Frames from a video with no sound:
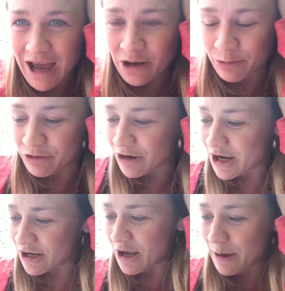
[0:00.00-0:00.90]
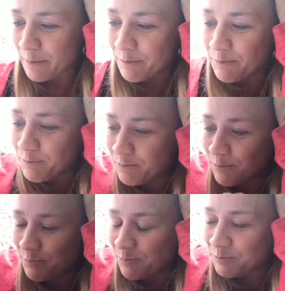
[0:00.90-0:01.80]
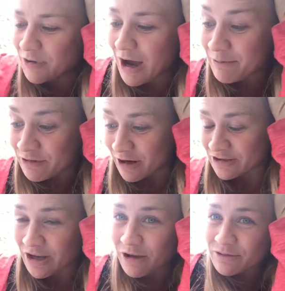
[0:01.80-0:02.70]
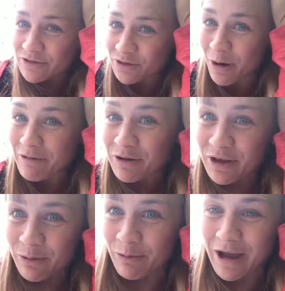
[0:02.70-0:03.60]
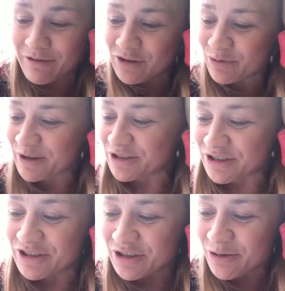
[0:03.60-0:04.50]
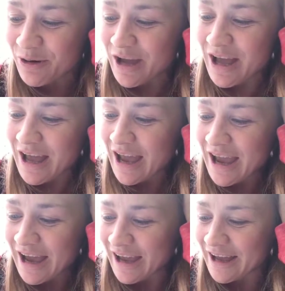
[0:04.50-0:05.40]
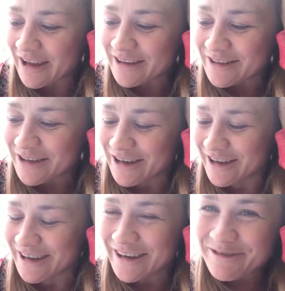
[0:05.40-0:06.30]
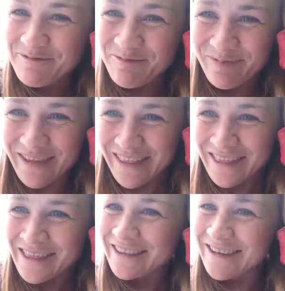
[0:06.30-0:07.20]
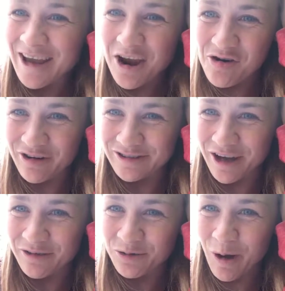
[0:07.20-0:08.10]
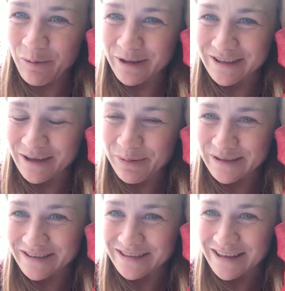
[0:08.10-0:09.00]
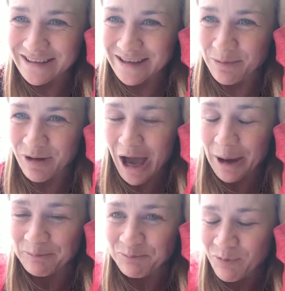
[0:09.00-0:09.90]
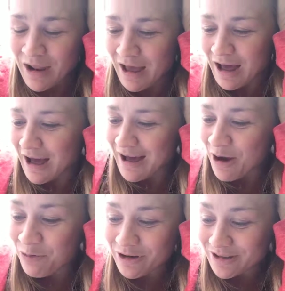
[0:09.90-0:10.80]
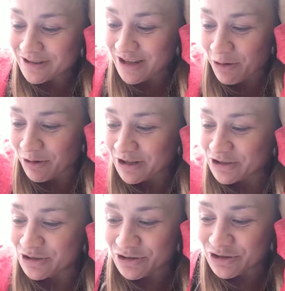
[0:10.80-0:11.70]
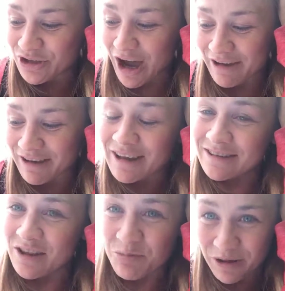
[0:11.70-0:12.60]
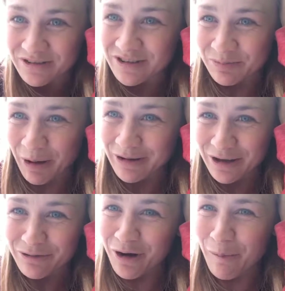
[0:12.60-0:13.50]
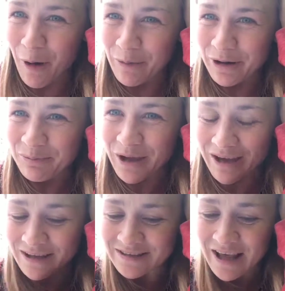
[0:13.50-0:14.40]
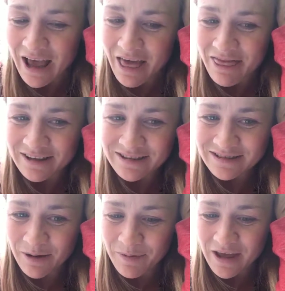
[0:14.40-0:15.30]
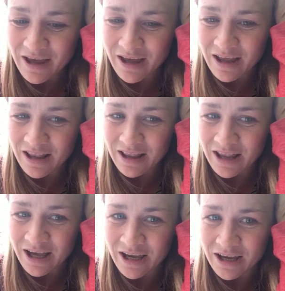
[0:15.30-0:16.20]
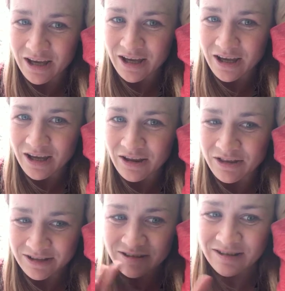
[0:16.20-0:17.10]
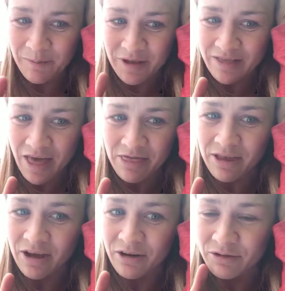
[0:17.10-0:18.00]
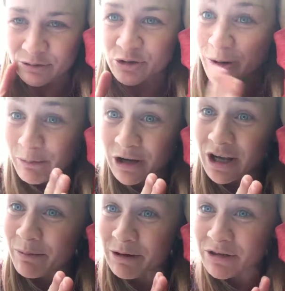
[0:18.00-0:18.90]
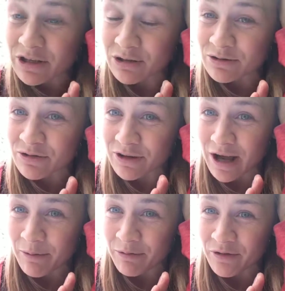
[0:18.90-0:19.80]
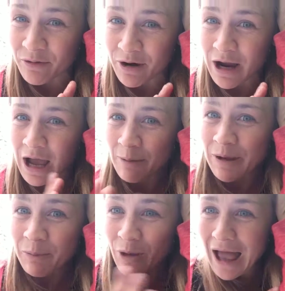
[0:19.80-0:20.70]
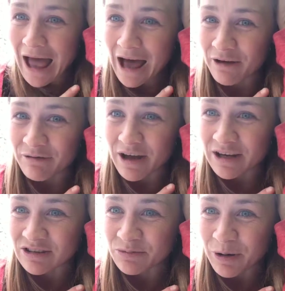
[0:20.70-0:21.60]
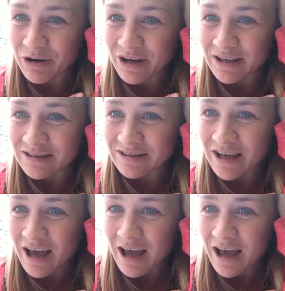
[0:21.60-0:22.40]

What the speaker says: how do we create time for ourselves, do everything when we have too much to do, and take care of ourselves while building a business at the same time. I want to dive into the business building for a moment, because this is something that the future memory can be really useful and helpful for. People have an experience